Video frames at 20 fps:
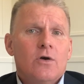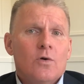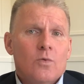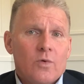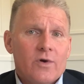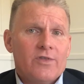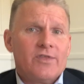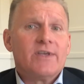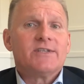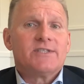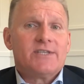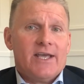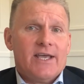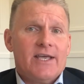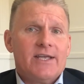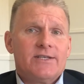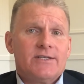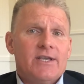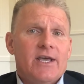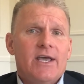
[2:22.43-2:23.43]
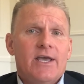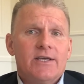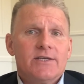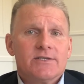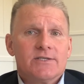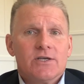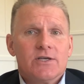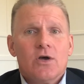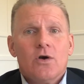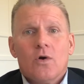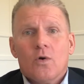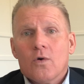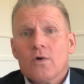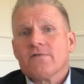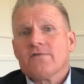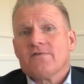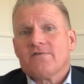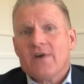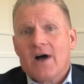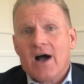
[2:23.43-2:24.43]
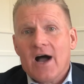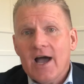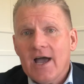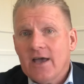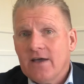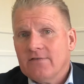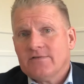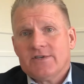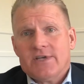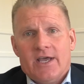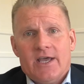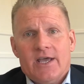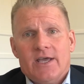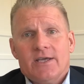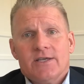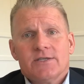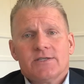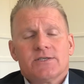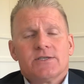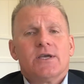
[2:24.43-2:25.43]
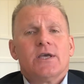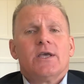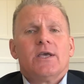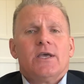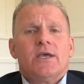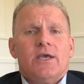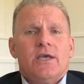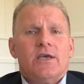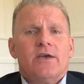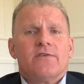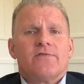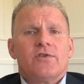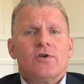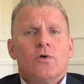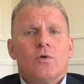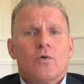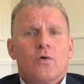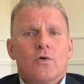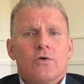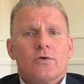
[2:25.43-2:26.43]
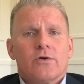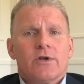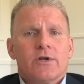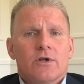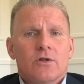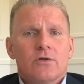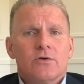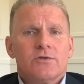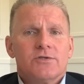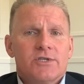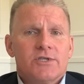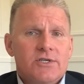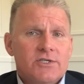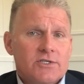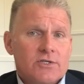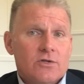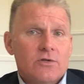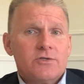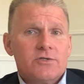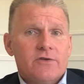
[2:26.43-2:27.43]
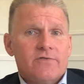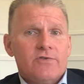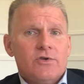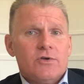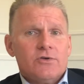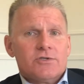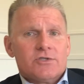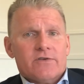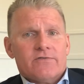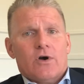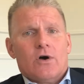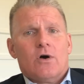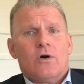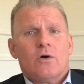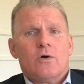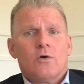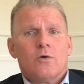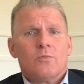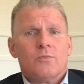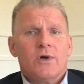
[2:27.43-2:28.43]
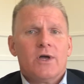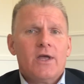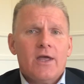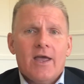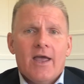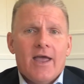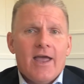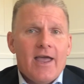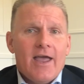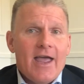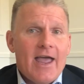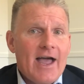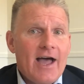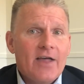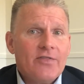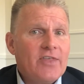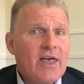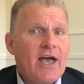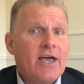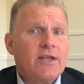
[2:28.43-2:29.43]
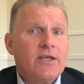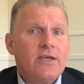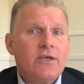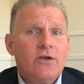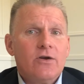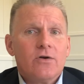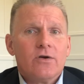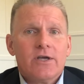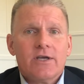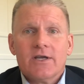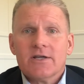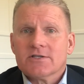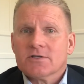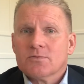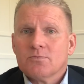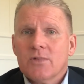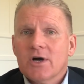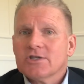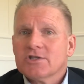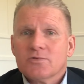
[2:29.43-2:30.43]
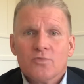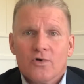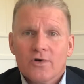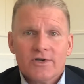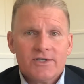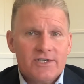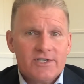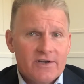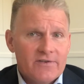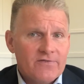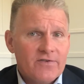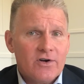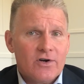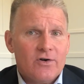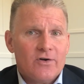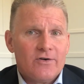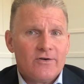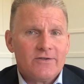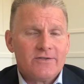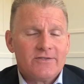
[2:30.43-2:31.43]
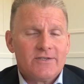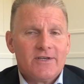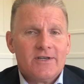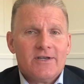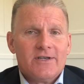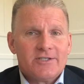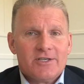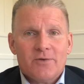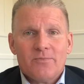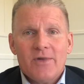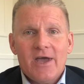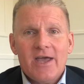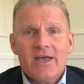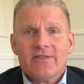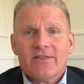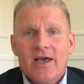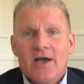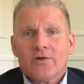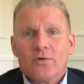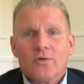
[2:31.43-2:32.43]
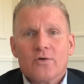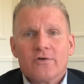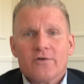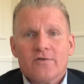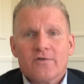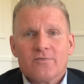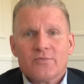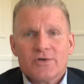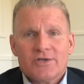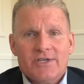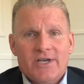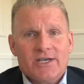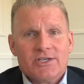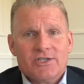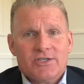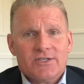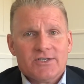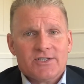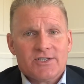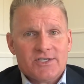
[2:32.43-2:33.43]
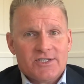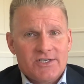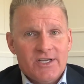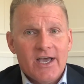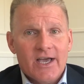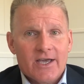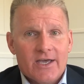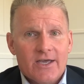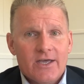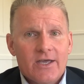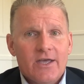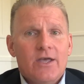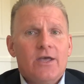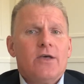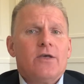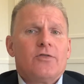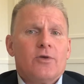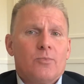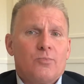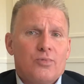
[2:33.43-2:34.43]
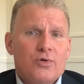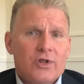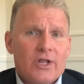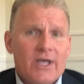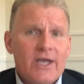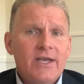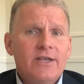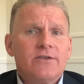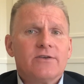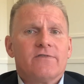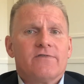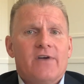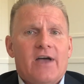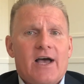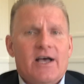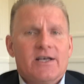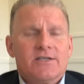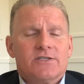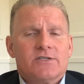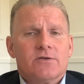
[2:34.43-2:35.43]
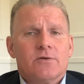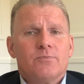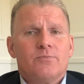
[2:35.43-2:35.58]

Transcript: within 10 days or 5 days if the order includes exclusive use of the home. At that hearing, it's much more difficult to make that order of protection stick. The plaintiff has